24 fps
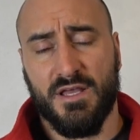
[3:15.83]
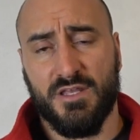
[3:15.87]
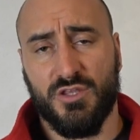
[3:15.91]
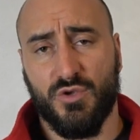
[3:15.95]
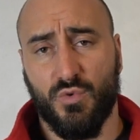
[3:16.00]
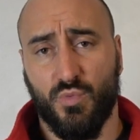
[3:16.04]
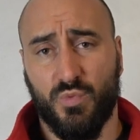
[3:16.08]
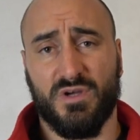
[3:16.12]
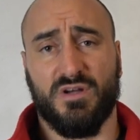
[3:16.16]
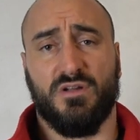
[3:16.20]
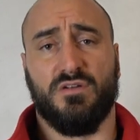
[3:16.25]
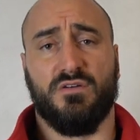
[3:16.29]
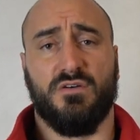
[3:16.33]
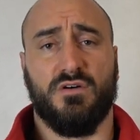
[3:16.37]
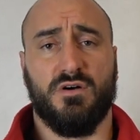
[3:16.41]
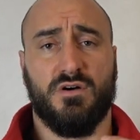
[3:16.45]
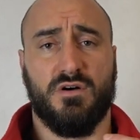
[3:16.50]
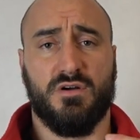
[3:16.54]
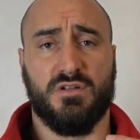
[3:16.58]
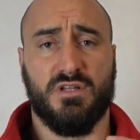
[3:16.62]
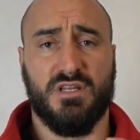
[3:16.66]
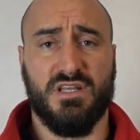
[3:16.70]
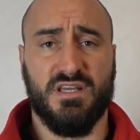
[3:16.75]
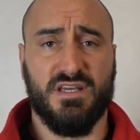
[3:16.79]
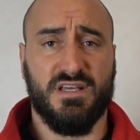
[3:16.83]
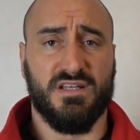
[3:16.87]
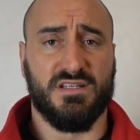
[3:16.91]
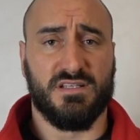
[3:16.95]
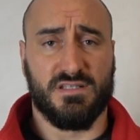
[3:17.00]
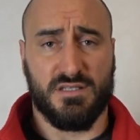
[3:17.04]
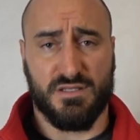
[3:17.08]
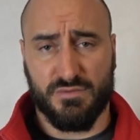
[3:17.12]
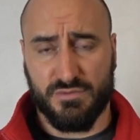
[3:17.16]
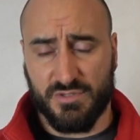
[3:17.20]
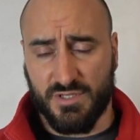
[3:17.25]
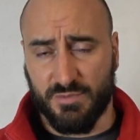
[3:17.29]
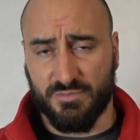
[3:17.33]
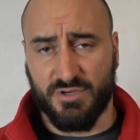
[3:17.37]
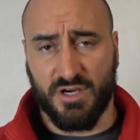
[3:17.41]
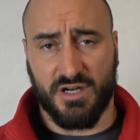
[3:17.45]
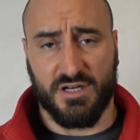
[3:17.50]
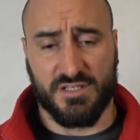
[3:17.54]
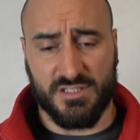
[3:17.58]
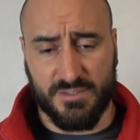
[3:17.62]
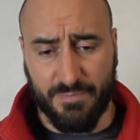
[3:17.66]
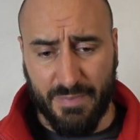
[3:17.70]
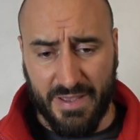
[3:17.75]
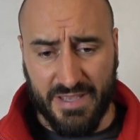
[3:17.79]
You will need some
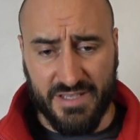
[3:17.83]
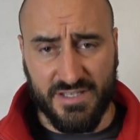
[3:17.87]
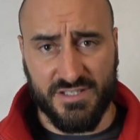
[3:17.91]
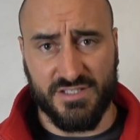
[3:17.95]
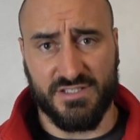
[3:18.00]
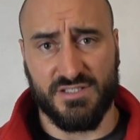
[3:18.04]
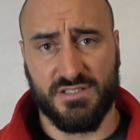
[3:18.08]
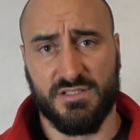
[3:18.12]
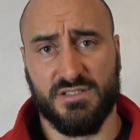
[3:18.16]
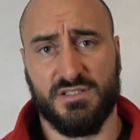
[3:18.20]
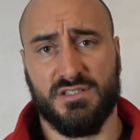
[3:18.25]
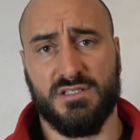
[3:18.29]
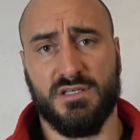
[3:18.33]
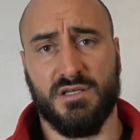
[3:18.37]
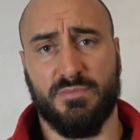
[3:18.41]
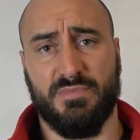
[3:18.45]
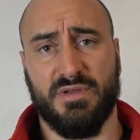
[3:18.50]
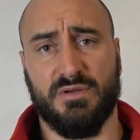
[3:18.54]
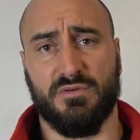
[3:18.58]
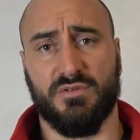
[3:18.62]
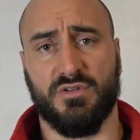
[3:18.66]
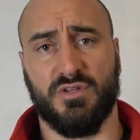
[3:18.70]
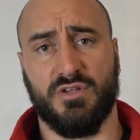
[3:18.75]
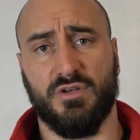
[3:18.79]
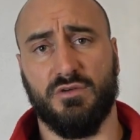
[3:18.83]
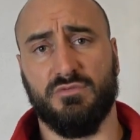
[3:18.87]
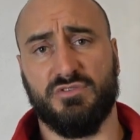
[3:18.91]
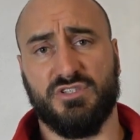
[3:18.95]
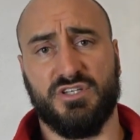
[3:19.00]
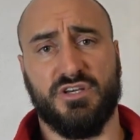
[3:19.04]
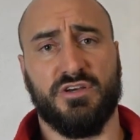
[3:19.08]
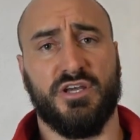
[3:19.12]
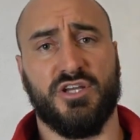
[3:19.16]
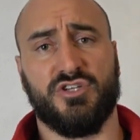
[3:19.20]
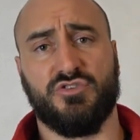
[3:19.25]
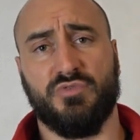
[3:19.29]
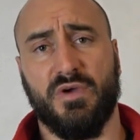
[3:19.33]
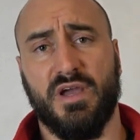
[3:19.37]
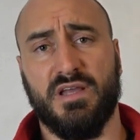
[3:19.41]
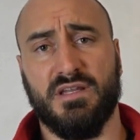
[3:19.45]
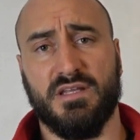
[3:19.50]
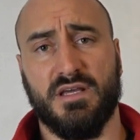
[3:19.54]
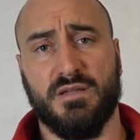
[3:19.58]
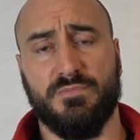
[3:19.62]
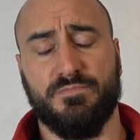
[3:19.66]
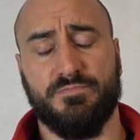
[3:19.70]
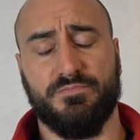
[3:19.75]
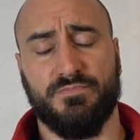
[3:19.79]
kind of space to be able to do circuit
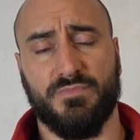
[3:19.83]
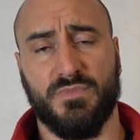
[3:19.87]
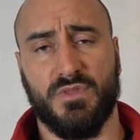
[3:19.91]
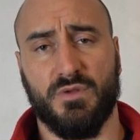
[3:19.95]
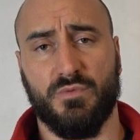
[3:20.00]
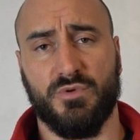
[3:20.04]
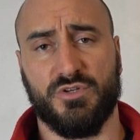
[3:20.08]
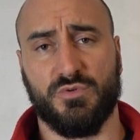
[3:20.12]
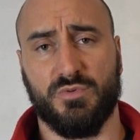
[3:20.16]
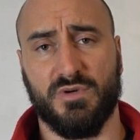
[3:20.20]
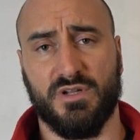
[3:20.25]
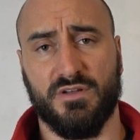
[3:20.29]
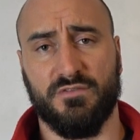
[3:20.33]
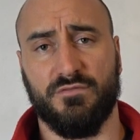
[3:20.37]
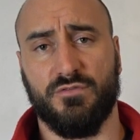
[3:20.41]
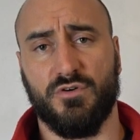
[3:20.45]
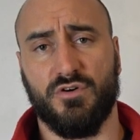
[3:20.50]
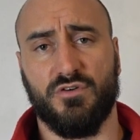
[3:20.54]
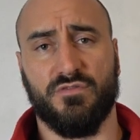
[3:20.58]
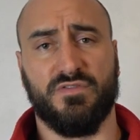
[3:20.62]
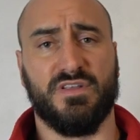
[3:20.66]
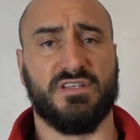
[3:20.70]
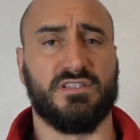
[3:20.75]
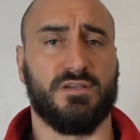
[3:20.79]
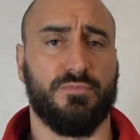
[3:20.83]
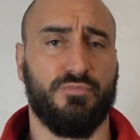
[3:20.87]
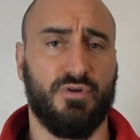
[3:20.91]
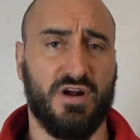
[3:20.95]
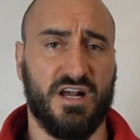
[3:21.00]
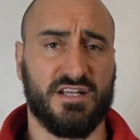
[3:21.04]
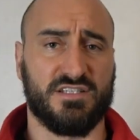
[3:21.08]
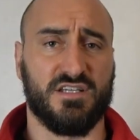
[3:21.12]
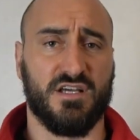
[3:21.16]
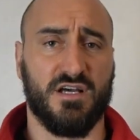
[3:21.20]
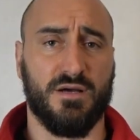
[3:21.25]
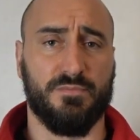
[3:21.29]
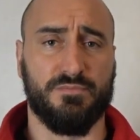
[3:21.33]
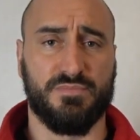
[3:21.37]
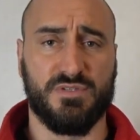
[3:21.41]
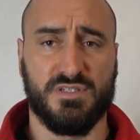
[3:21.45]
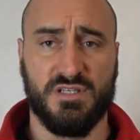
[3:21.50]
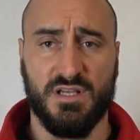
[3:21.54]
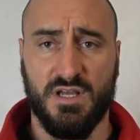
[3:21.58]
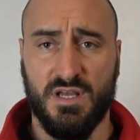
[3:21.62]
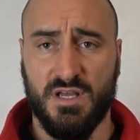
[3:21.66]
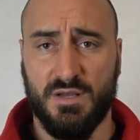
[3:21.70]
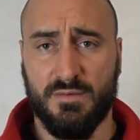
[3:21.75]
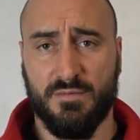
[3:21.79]
training, which will involve things like
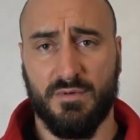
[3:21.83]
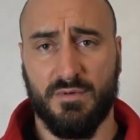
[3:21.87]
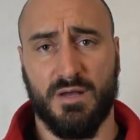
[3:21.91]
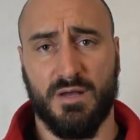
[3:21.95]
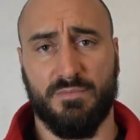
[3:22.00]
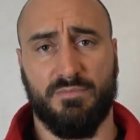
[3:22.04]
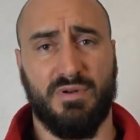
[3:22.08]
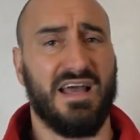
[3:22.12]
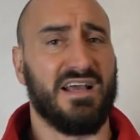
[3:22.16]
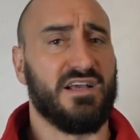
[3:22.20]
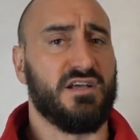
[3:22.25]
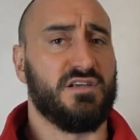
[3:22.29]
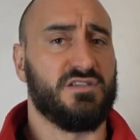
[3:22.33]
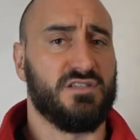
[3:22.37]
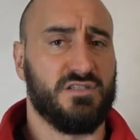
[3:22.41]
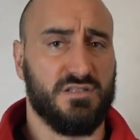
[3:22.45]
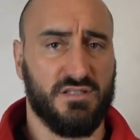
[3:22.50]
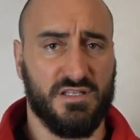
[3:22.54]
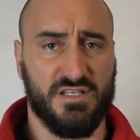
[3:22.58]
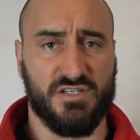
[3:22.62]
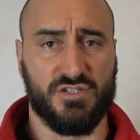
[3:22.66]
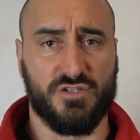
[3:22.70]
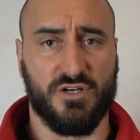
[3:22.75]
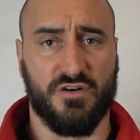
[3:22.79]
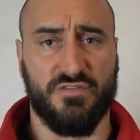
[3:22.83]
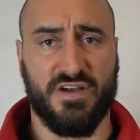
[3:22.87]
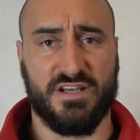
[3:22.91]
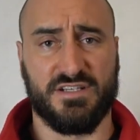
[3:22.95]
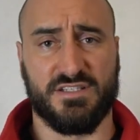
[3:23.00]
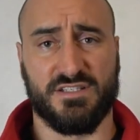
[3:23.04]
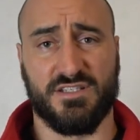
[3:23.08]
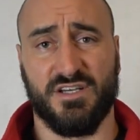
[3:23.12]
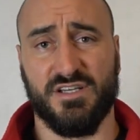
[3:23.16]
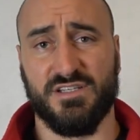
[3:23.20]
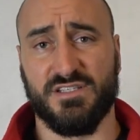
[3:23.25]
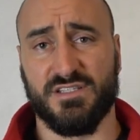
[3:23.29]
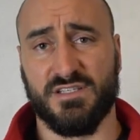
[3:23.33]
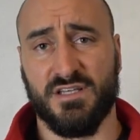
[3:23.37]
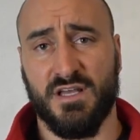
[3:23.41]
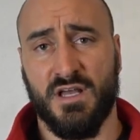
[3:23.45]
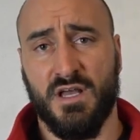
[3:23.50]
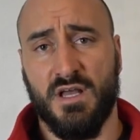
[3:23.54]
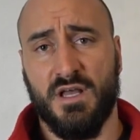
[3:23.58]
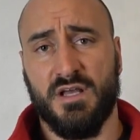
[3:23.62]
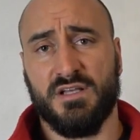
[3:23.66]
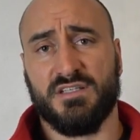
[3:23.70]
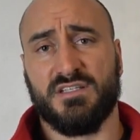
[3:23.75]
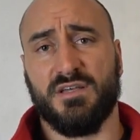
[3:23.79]
press-ups, planks, these sort of exercises.
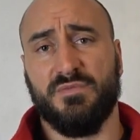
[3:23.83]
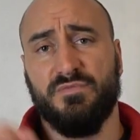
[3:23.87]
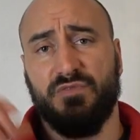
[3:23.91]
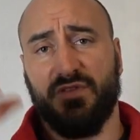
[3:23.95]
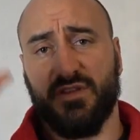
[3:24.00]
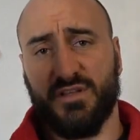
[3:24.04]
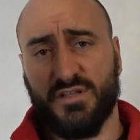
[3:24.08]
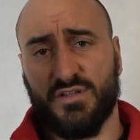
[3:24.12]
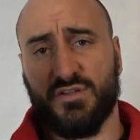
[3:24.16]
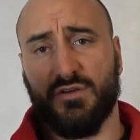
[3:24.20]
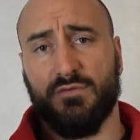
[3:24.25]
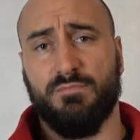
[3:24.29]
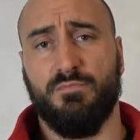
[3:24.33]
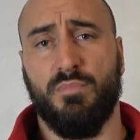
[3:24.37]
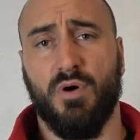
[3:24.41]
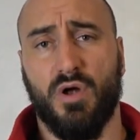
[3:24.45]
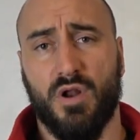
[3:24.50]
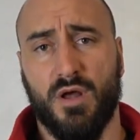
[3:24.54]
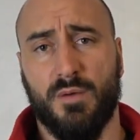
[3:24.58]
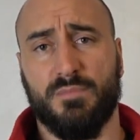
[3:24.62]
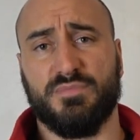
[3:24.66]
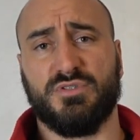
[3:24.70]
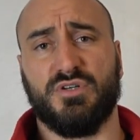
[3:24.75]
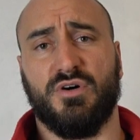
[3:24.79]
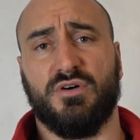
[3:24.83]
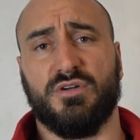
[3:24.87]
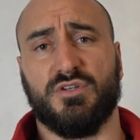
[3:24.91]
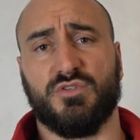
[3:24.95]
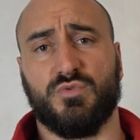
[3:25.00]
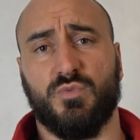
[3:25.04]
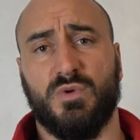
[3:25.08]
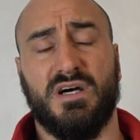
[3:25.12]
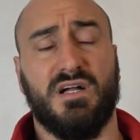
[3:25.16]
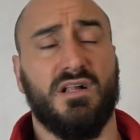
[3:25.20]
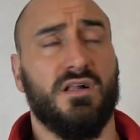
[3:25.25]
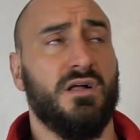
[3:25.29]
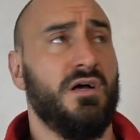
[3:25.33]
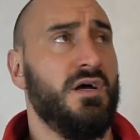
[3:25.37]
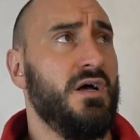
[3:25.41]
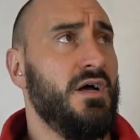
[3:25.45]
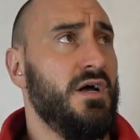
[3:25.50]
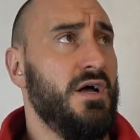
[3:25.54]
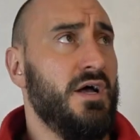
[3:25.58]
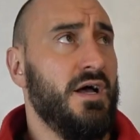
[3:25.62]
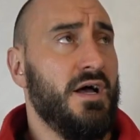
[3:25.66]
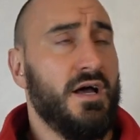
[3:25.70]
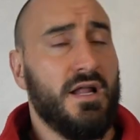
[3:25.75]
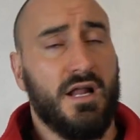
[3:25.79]
Something to do pull-ups on as well.
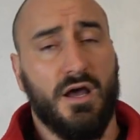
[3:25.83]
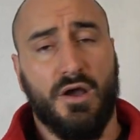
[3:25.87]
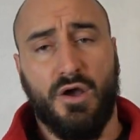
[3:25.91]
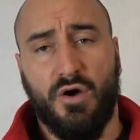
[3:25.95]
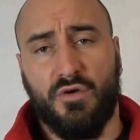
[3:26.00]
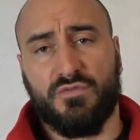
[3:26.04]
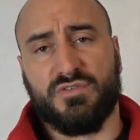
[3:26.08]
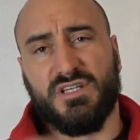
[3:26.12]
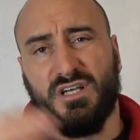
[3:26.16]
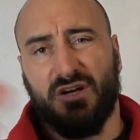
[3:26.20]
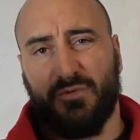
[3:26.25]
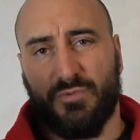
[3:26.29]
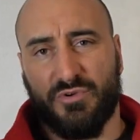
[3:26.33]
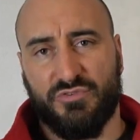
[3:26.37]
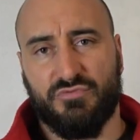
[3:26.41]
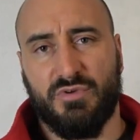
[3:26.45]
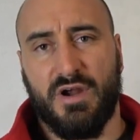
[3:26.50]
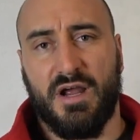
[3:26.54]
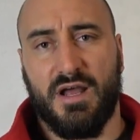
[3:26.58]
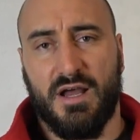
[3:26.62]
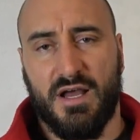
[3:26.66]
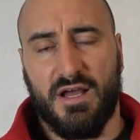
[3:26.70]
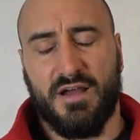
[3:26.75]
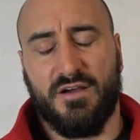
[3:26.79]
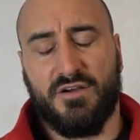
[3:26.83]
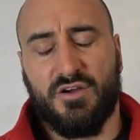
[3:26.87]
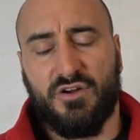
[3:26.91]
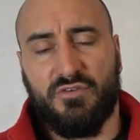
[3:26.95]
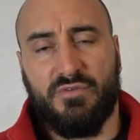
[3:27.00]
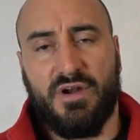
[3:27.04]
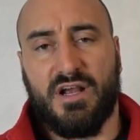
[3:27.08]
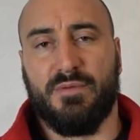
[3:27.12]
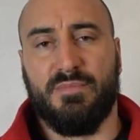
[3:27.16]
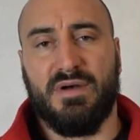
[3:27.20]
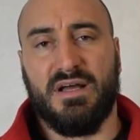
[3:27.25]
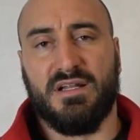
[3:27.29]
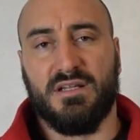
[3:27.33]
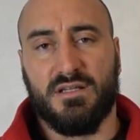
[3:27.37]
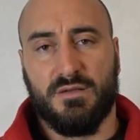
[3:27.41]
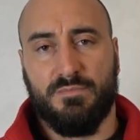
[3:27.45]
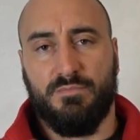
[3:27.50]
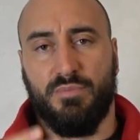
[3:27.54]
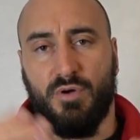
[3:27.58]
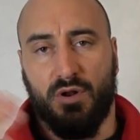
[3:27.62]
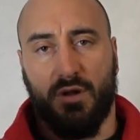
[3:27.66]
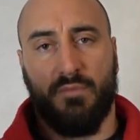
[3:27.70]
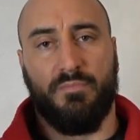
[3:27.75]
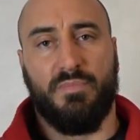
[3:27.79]
Obviously, I would gotta recommend a
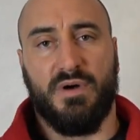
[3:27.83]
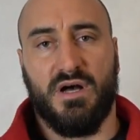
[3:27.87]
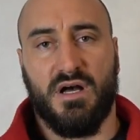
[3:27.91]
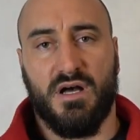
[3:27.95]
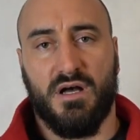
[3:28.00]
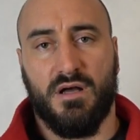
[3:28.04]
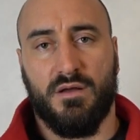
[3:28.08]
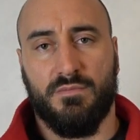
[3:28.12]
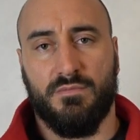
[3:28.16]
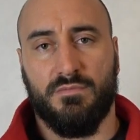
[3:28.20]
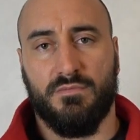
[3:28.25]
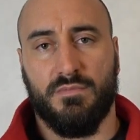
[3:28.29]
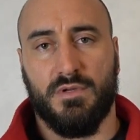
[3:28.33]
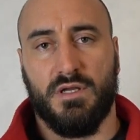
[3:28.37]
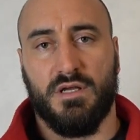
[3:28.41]
pull-up bar.